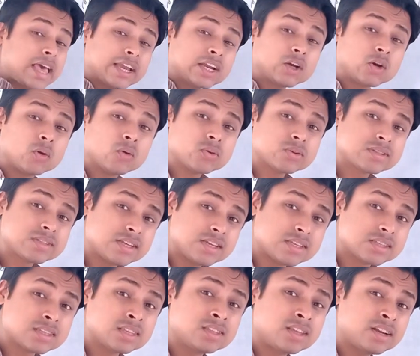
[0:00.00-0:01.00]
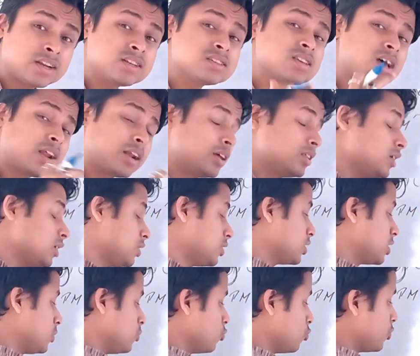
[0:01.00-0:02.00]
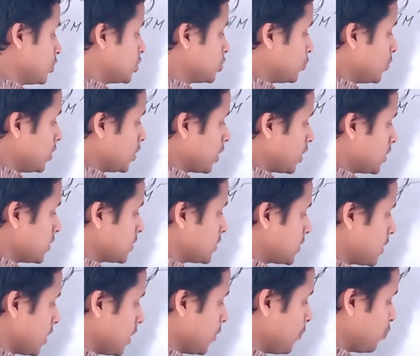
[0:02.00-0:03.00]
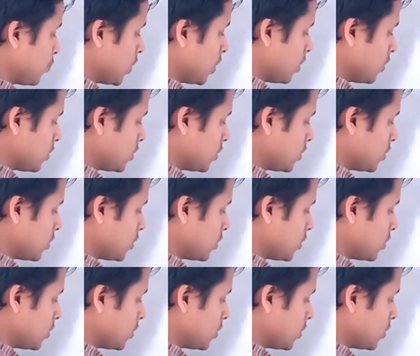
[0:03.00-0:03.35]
Cyclosis. There is another term which we can say,